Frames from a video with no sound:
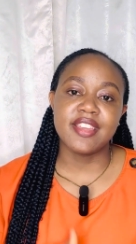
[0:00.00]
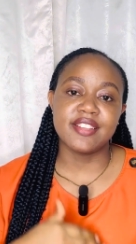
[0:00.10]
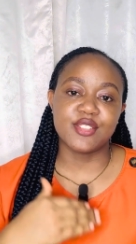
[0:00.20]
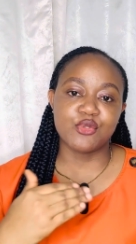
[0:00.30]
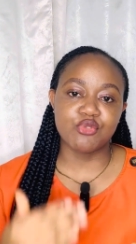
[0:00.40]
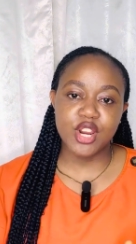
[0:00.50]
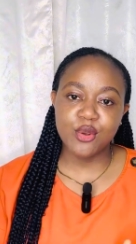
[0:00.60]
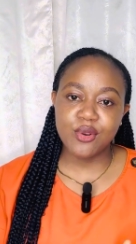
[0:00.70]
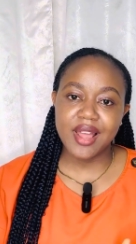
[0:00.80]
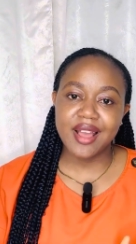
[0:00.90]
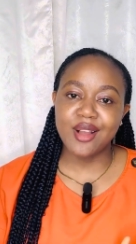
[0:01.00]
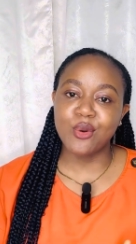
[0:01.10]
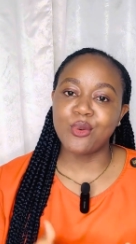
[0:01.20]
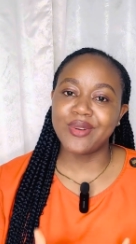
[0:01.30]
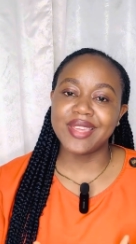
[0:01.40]
it's regular
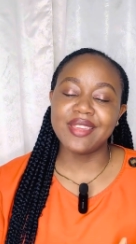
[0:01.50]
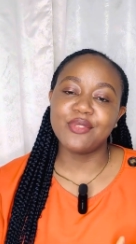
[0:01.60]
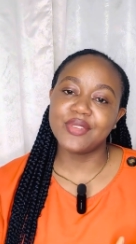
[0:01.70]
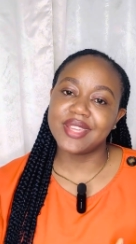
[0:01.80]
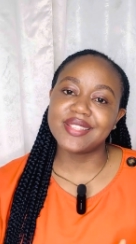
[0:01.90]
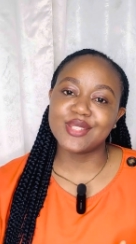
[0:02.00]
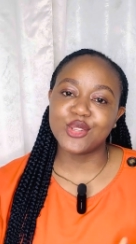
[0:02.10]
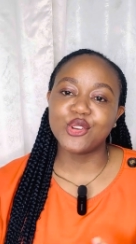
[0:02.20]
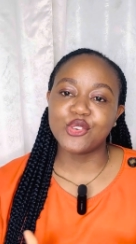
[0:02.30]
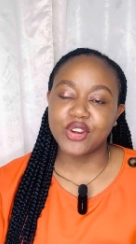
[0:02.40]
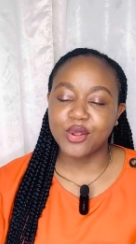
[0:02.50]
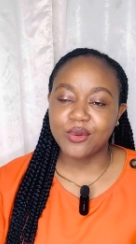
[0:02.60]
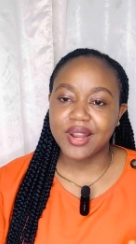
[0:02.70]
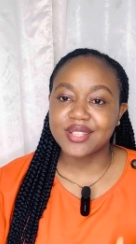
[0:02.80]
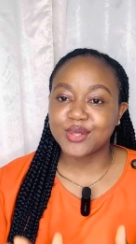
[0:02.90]
or if it's not
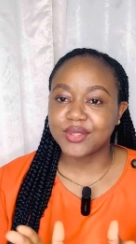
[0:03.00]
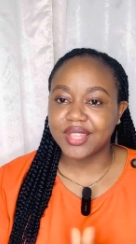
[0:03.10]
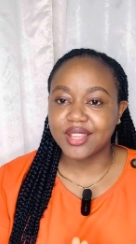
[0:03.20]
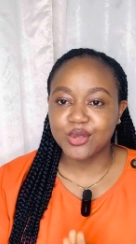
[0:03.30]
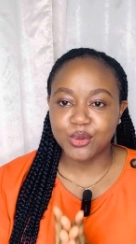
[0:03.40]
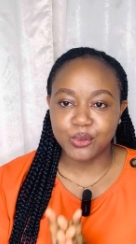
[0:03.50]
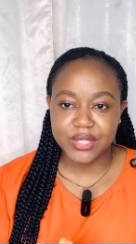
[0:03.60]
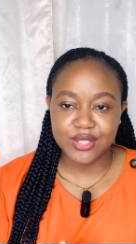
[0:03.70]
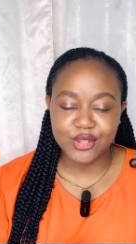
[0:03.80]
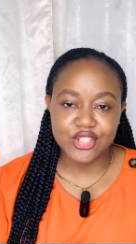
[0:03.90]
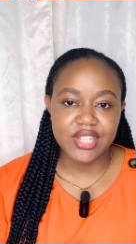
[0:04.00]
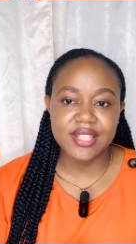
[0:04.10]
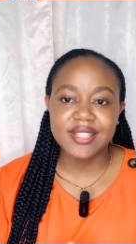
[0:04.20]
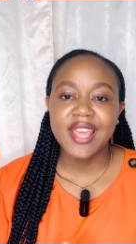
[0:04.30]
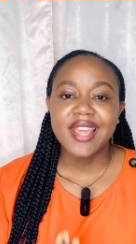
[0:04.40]
regular. So take note with such
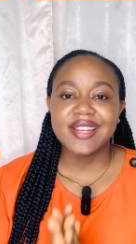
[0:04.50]
things.